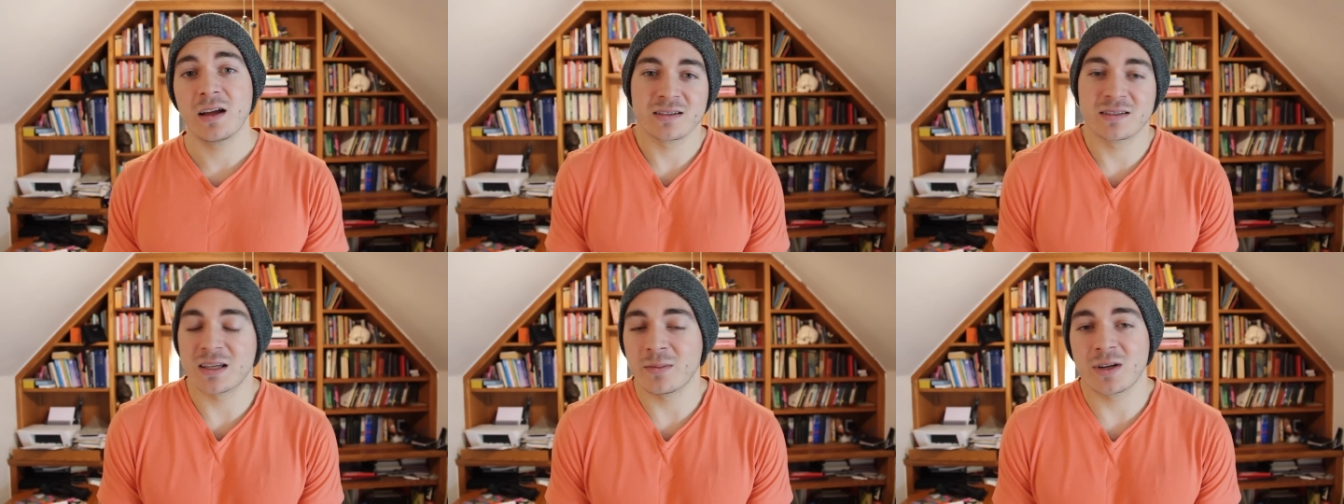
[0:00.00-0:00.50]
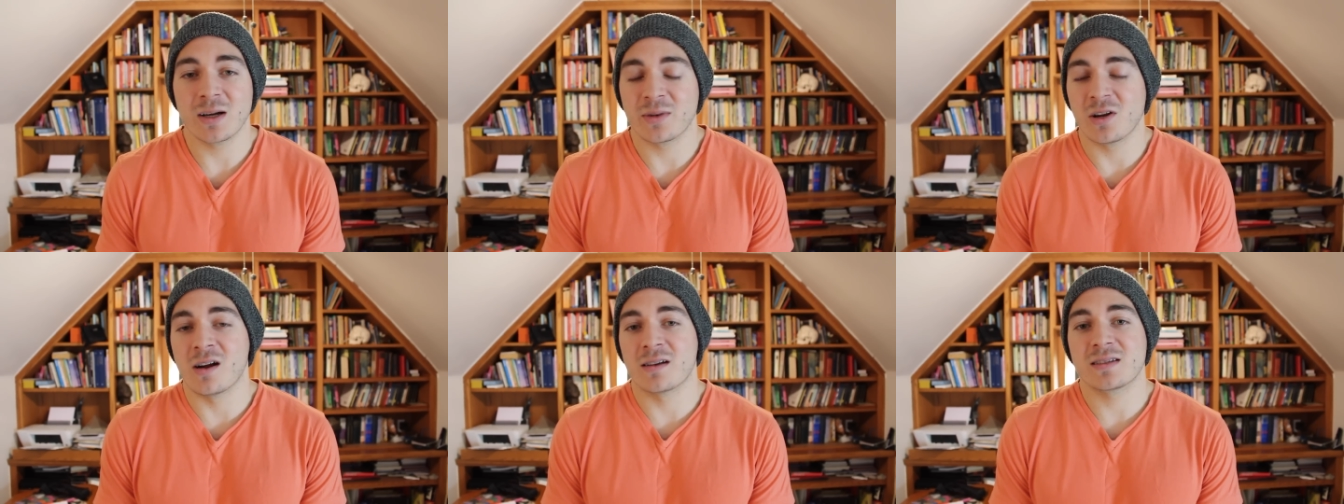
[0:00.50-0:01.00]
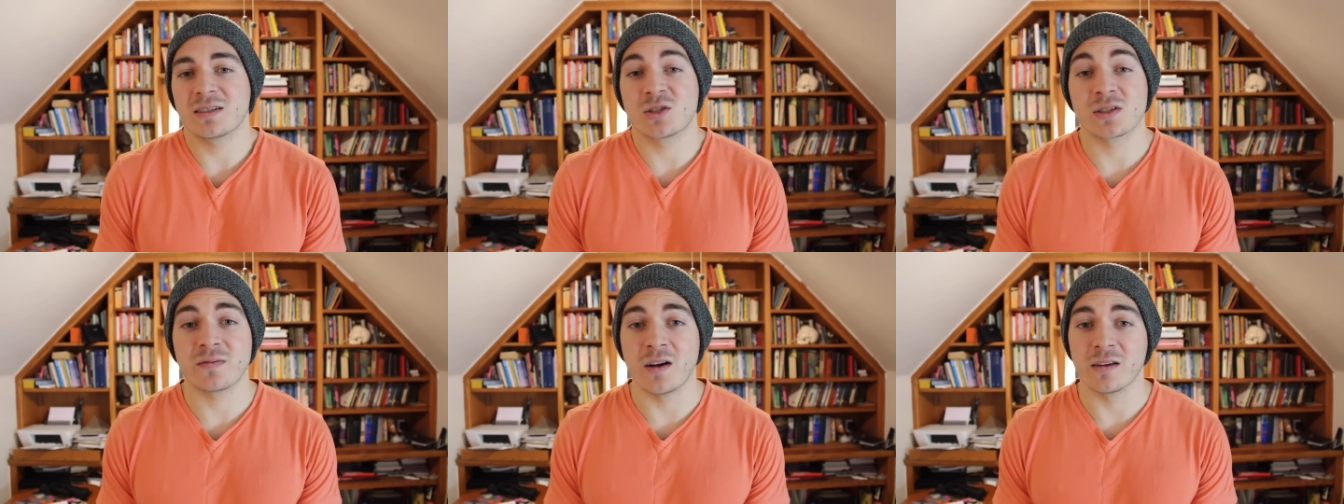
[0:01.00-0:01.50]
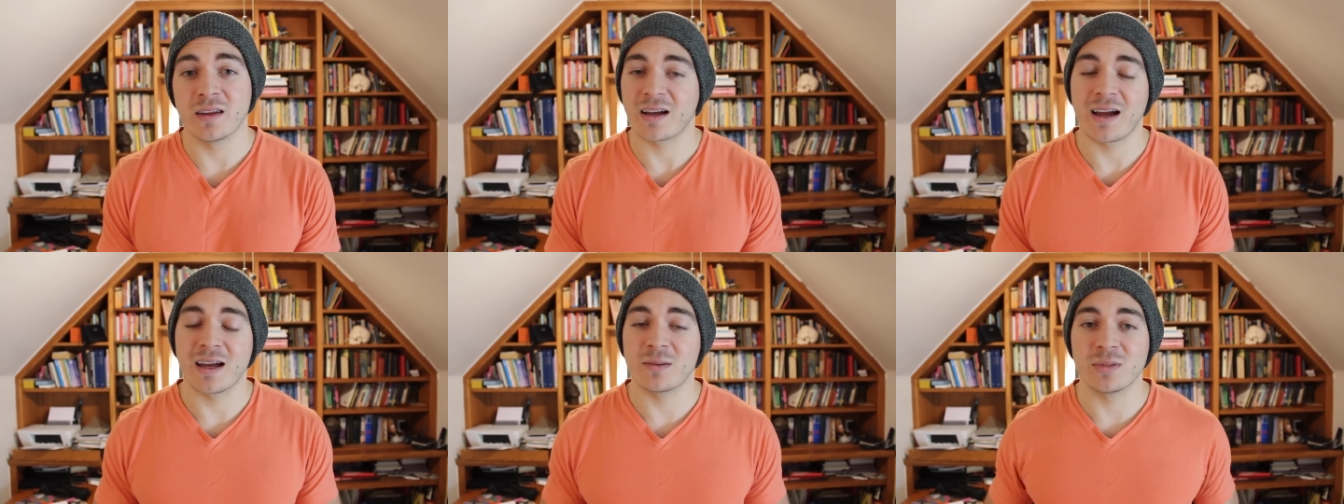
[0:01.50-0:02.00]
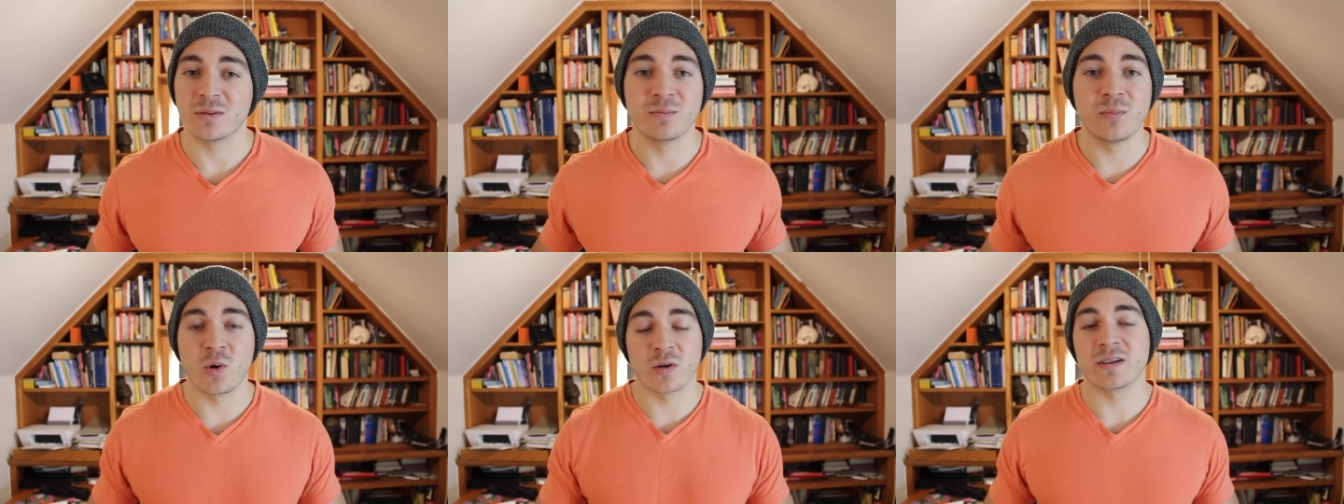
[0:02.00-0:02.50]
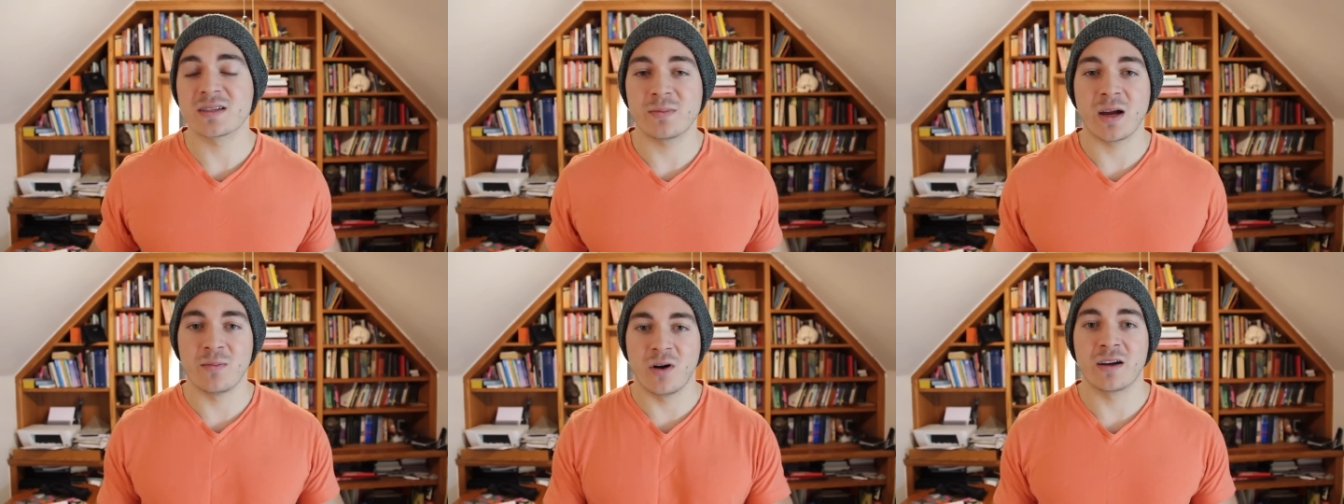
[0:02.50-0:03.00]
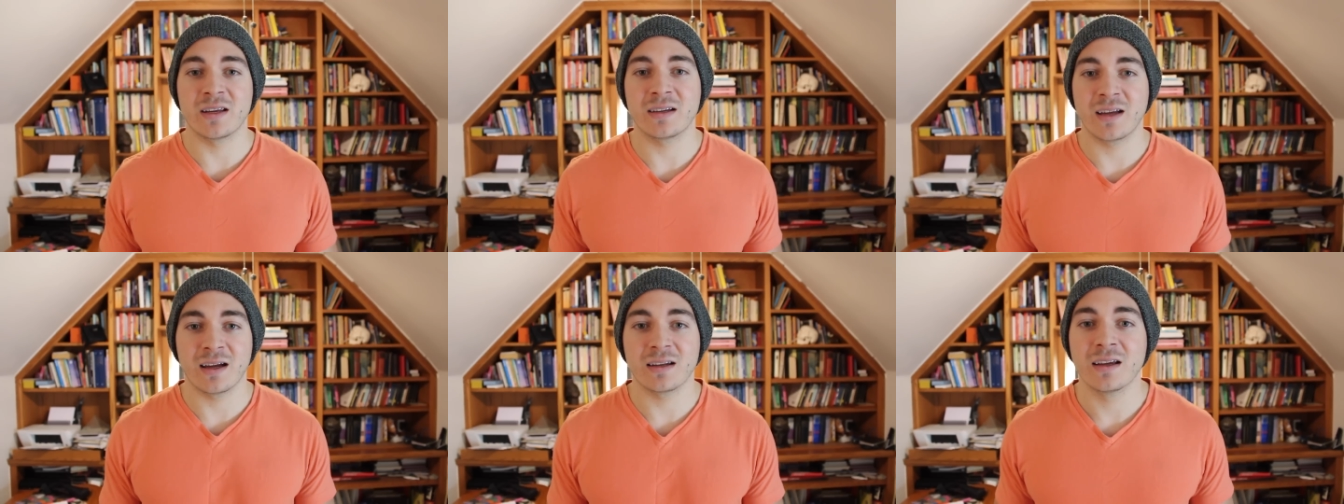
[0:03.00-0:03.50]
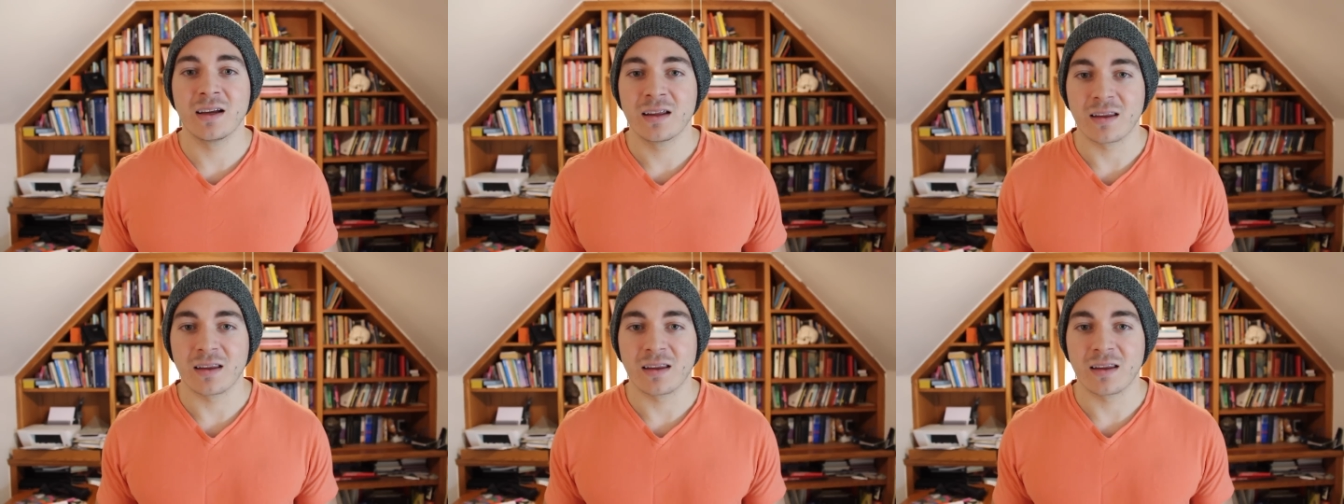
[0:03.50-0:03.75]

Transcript: To sum it up, it honestly just felt like I had been born into my body again,